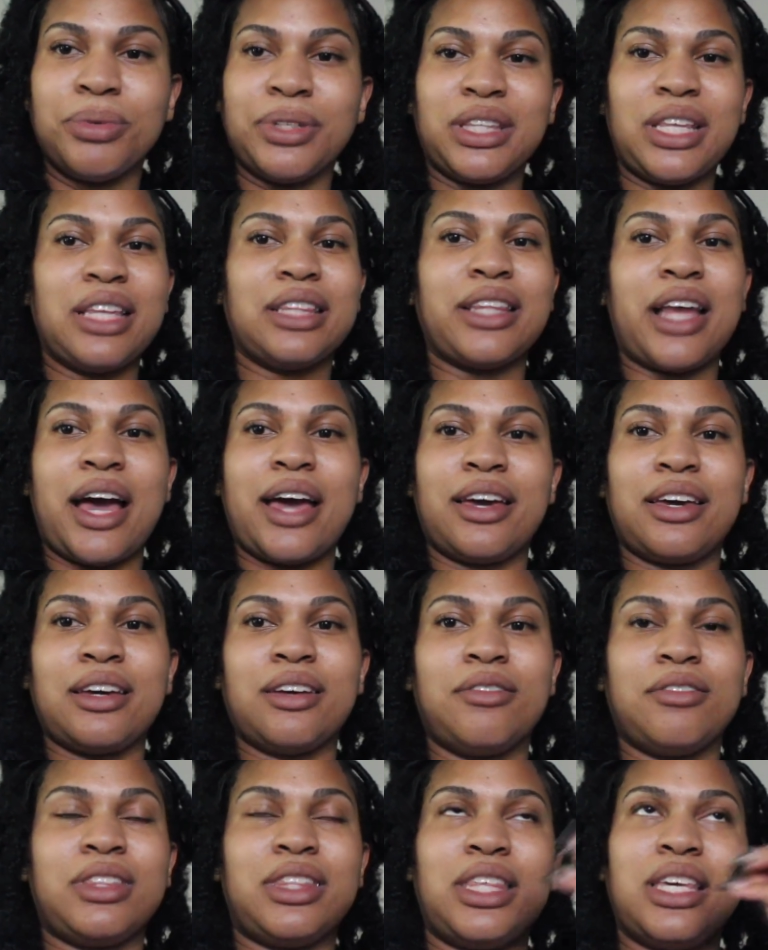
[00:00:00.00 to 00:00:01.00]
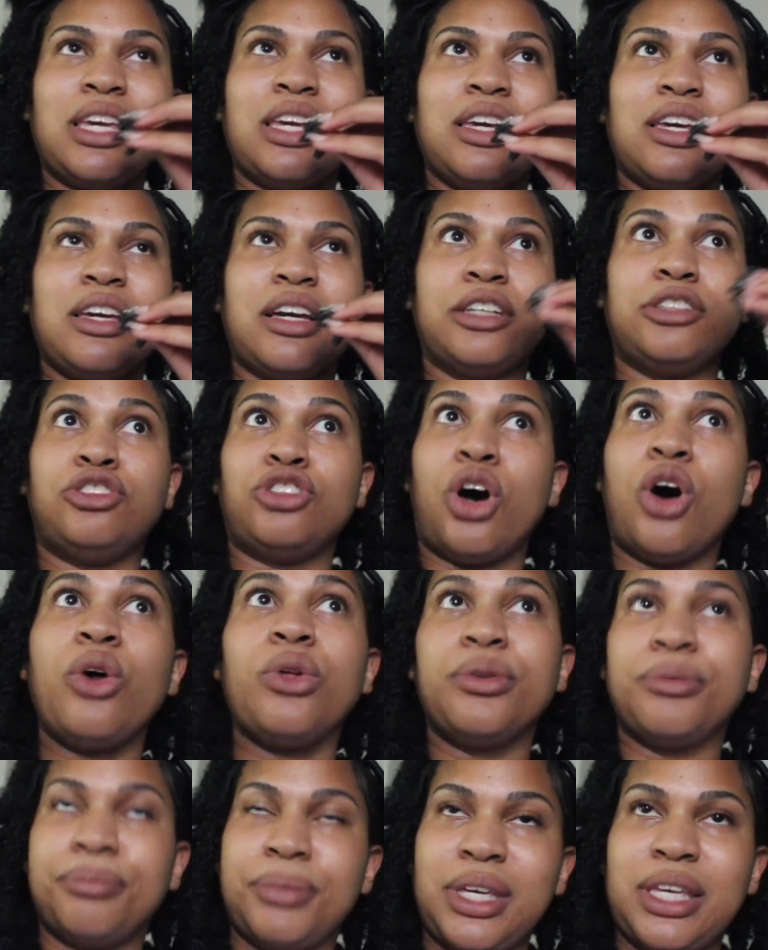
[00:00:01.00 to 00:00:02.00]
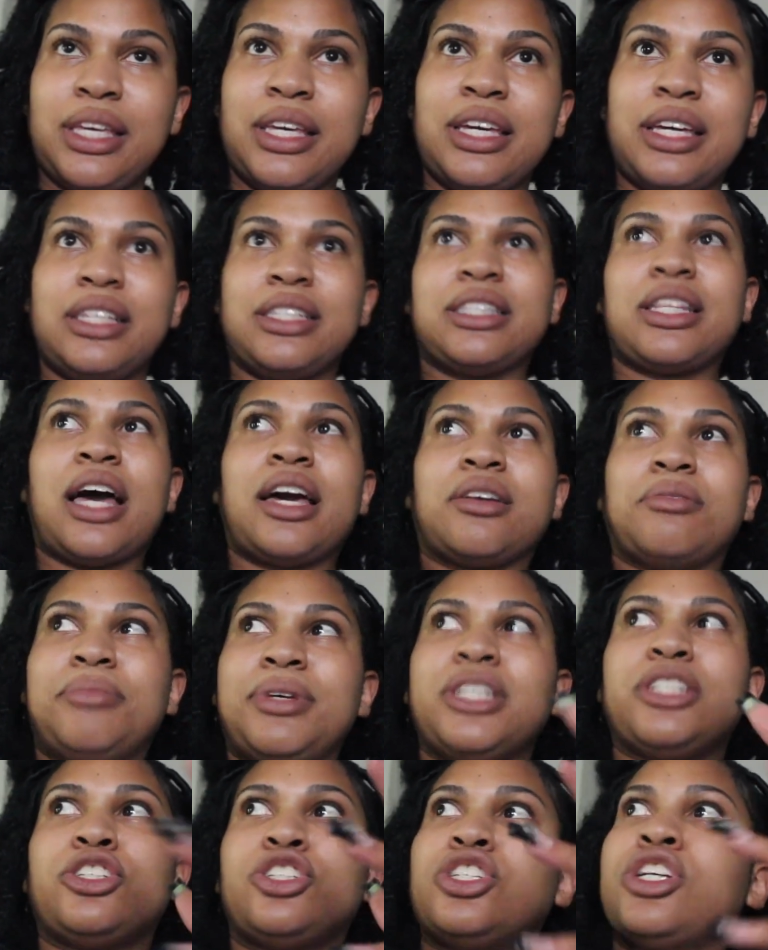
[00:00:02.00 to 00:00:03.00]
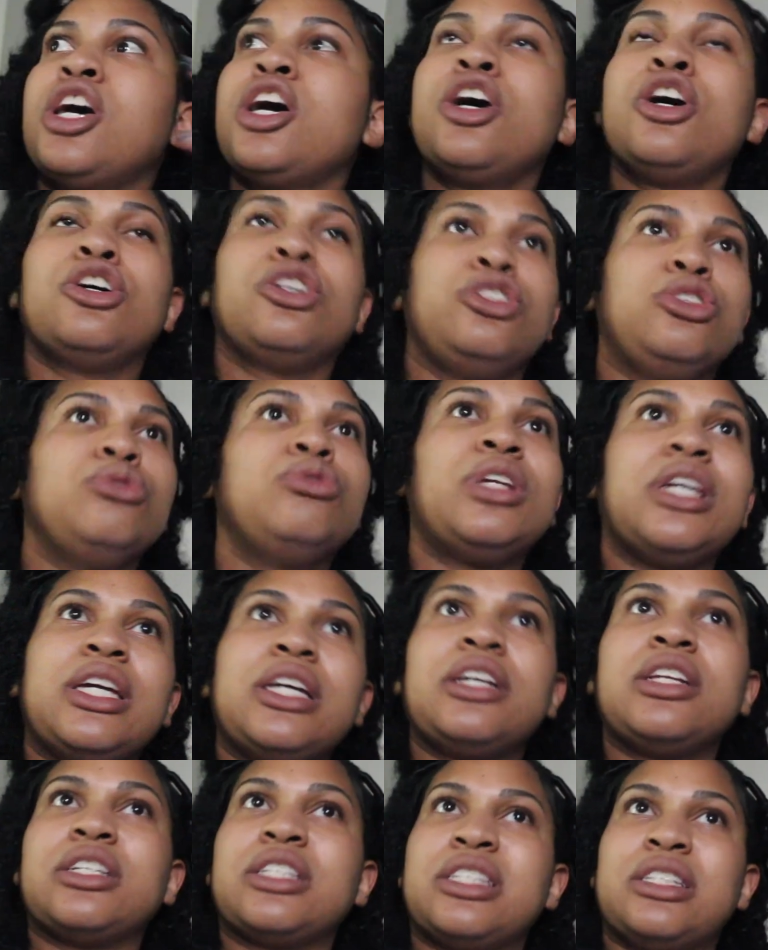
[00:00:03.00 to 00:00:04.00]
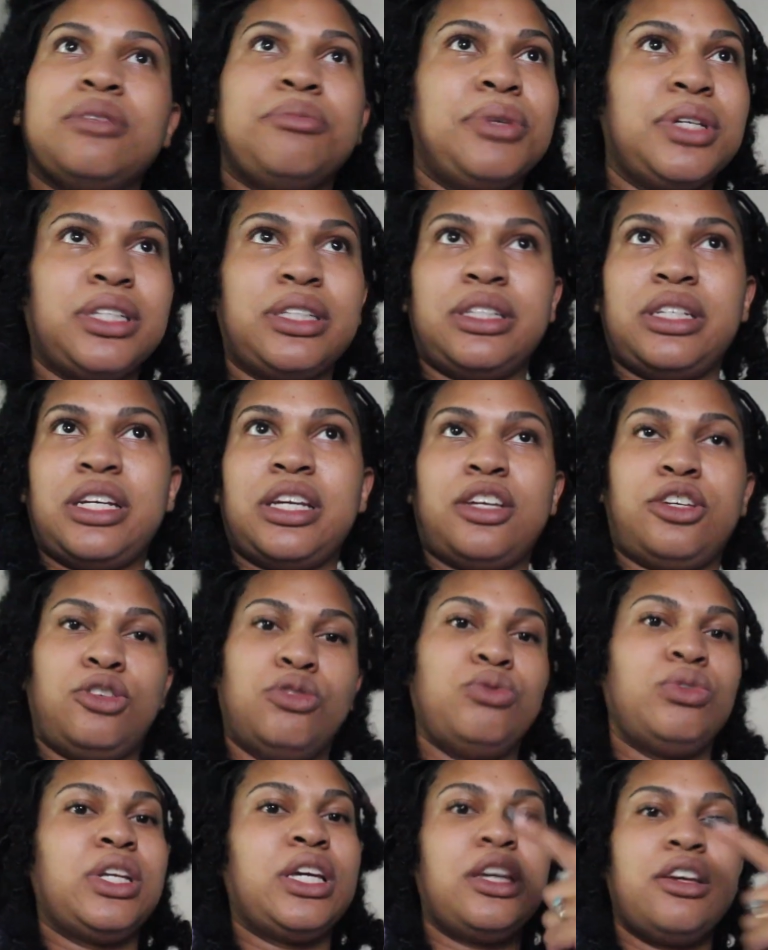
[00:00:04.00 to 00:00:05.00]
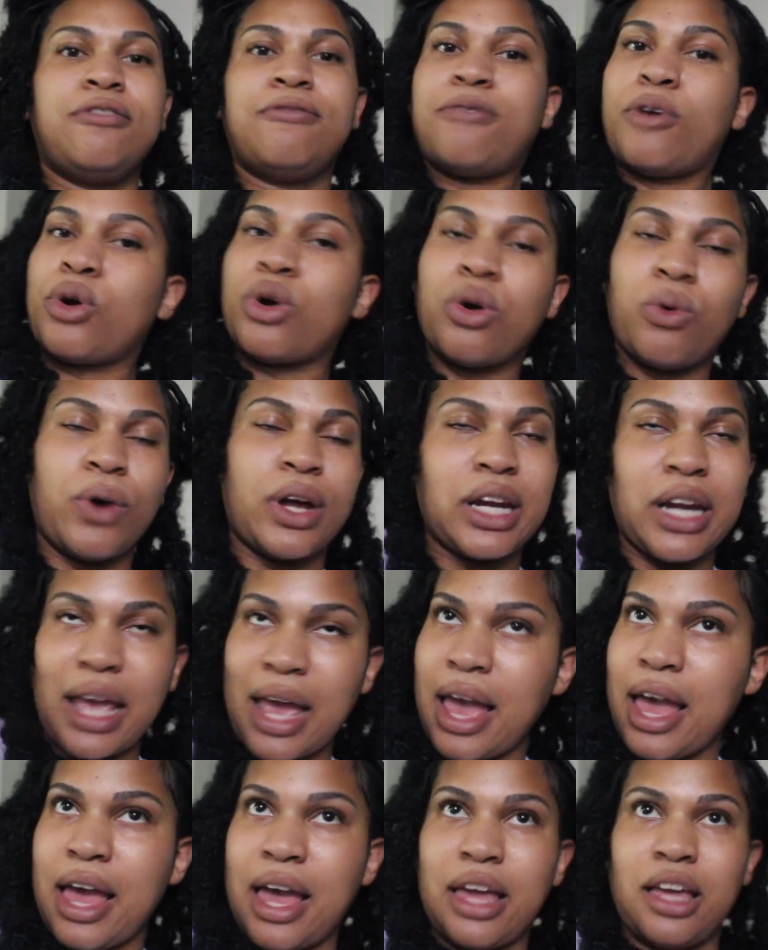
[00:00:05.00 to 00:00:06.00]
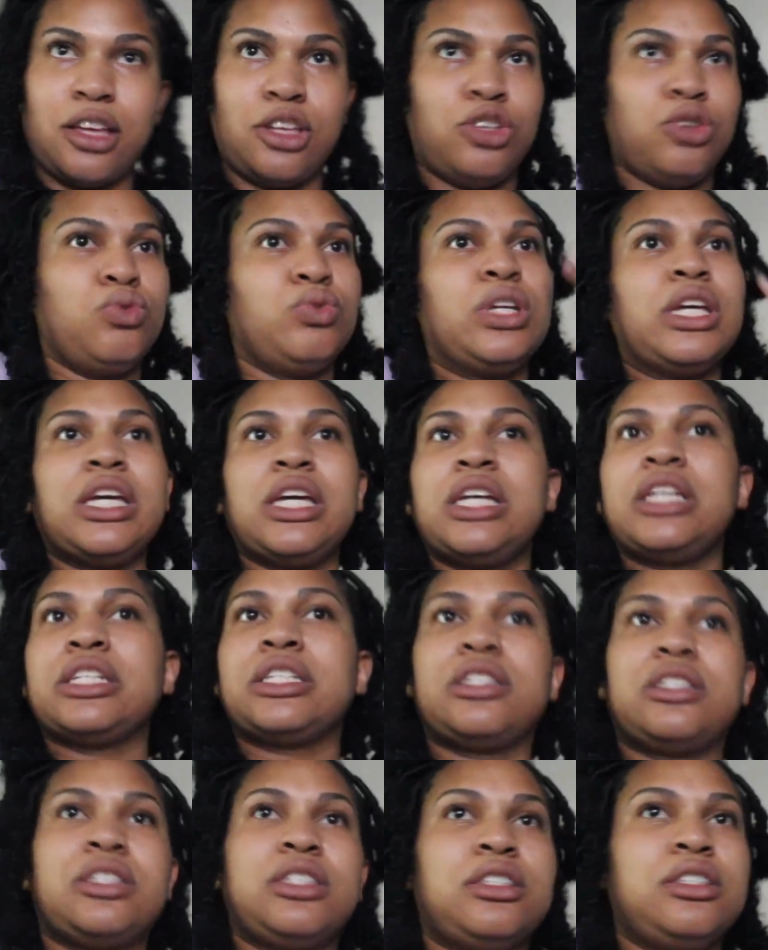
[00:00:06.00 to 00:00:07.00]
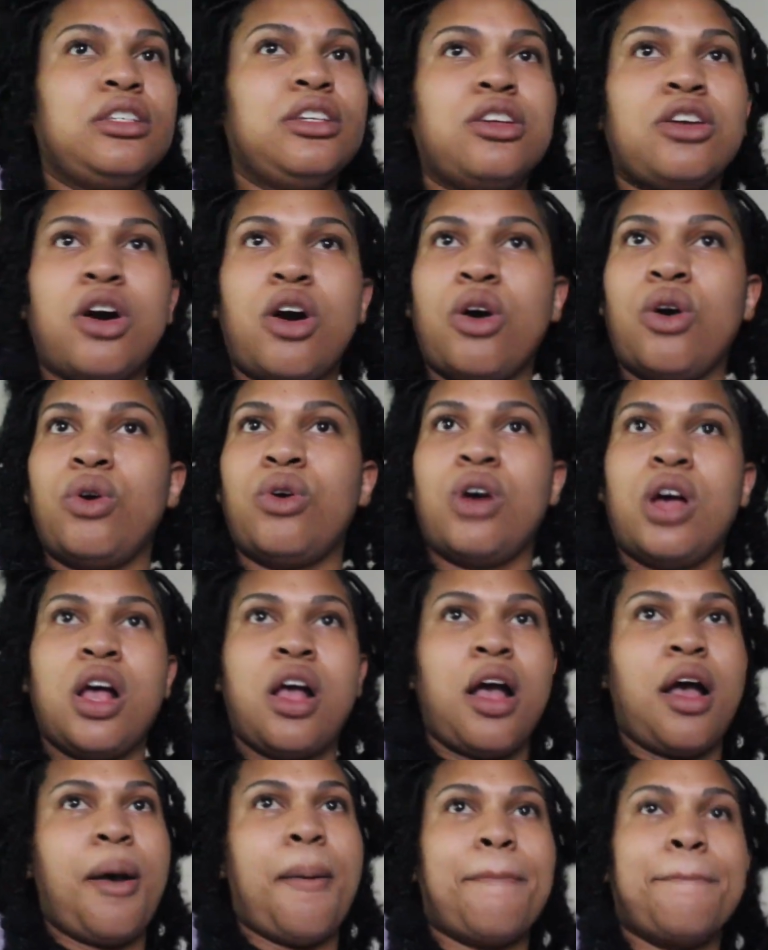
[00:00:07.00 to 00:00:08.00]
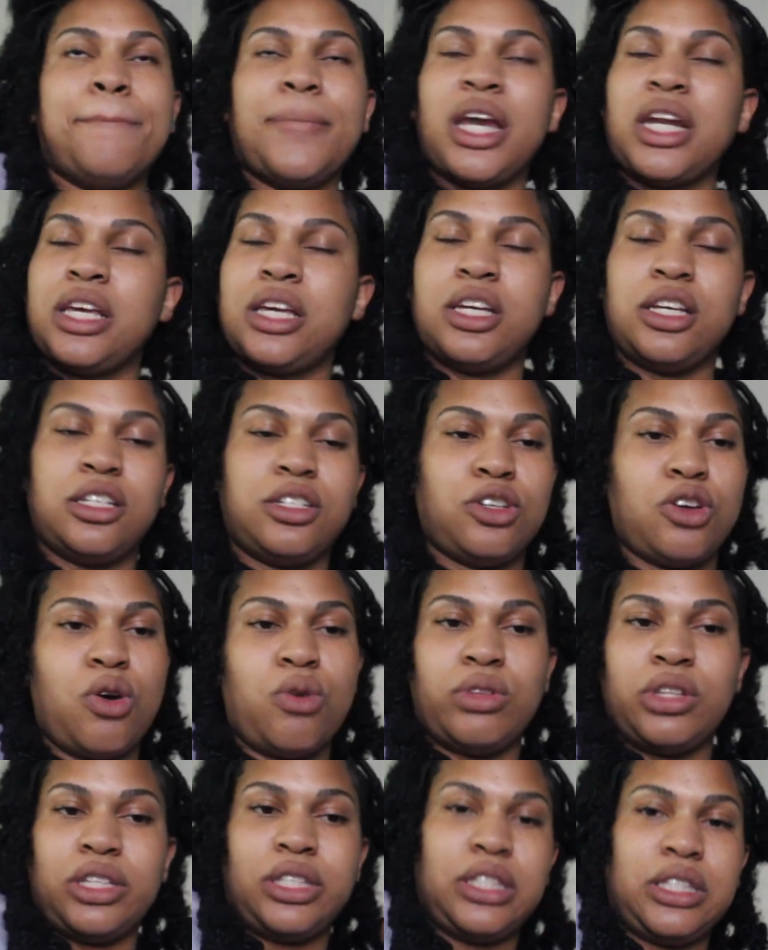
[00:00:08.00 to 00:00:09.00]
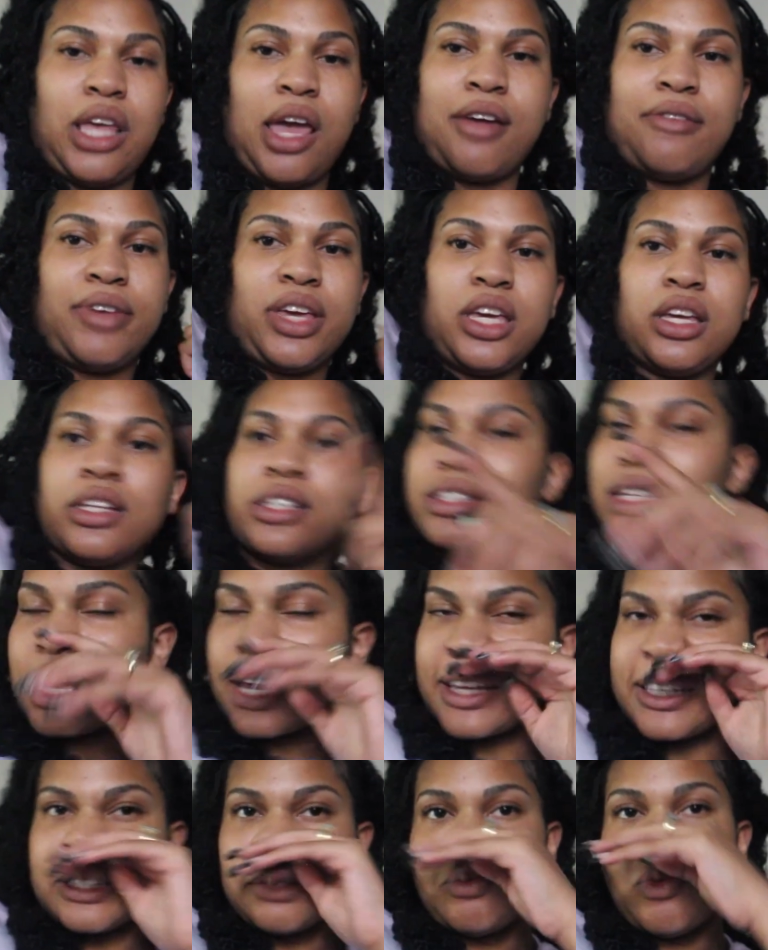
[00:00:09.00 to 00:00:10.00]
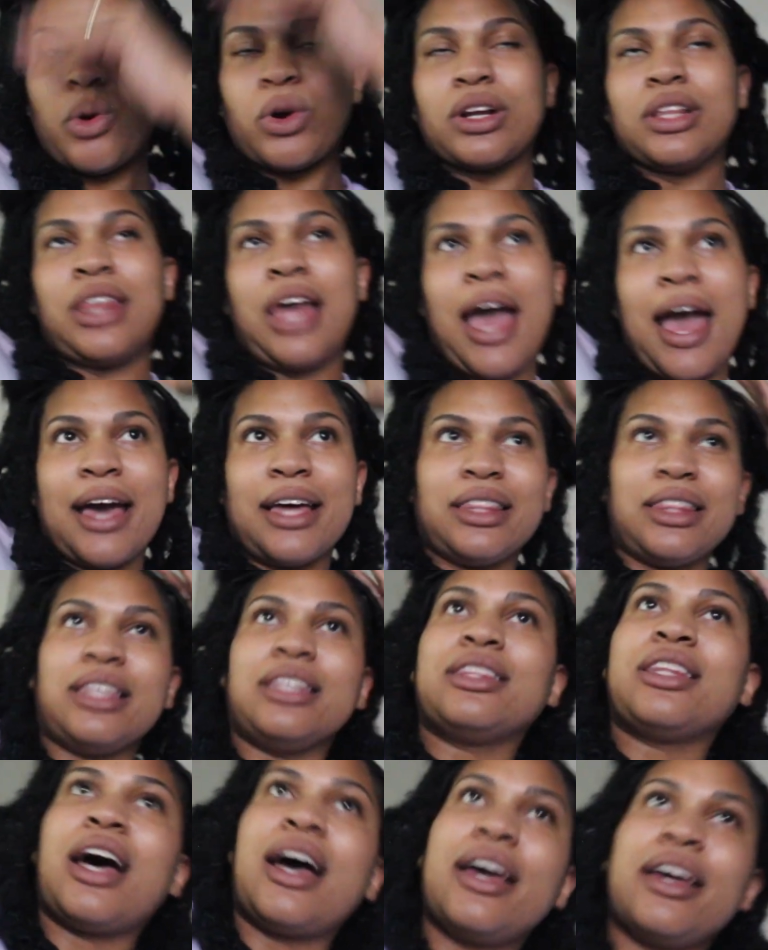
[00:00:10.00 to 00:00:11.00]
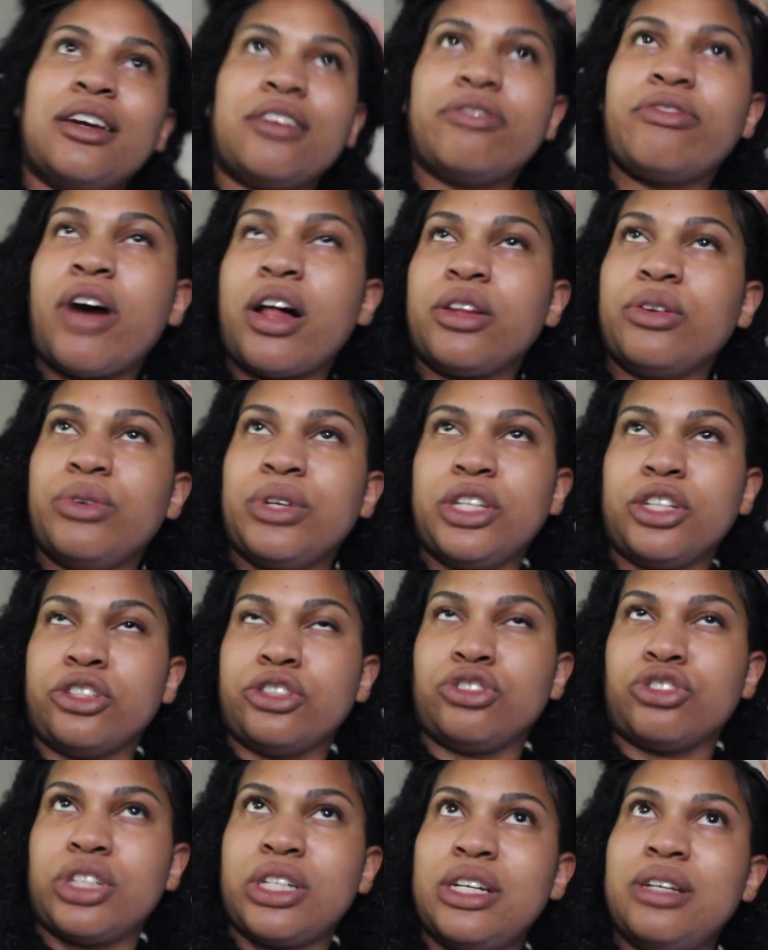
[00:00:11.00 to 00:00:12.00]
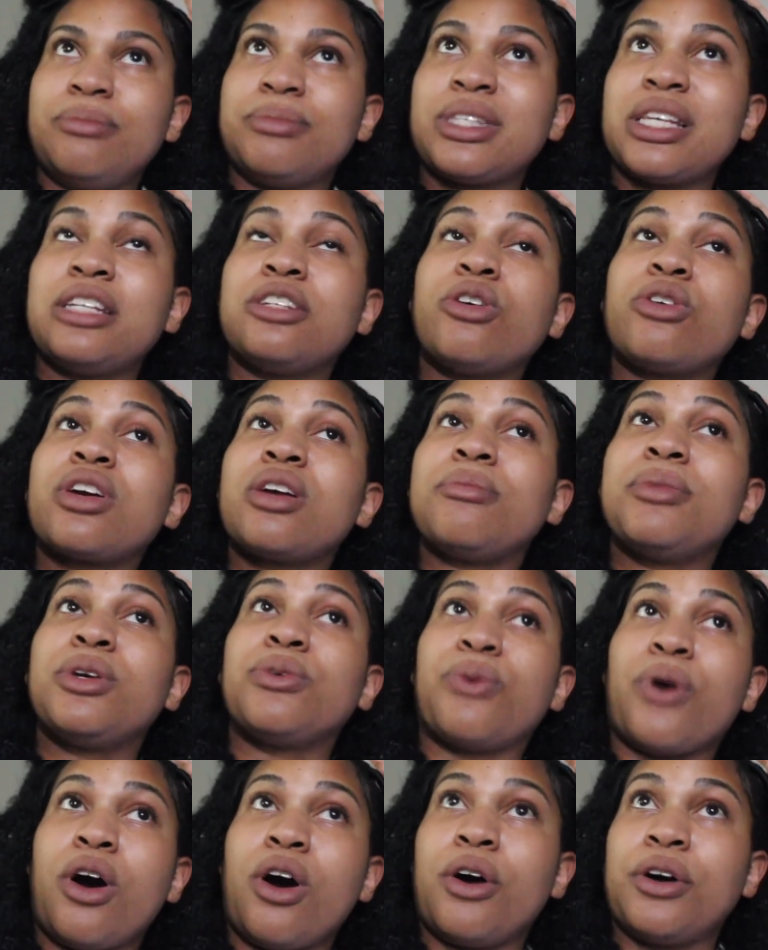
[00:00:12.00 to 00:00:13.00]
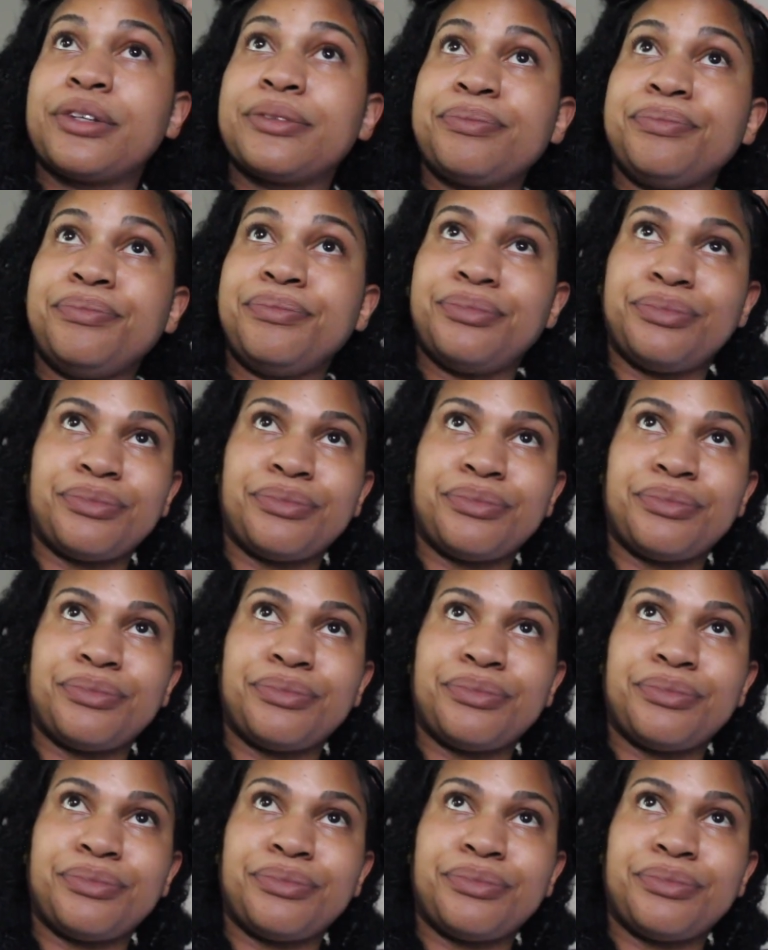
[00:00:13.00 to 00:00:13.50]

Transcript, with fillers: But then like the adult me is like, bitch, you need stability, you need four oh one K, you need, you know, money to go in the savings. Like, it's more that than like following your dreams. And don't get me wrong,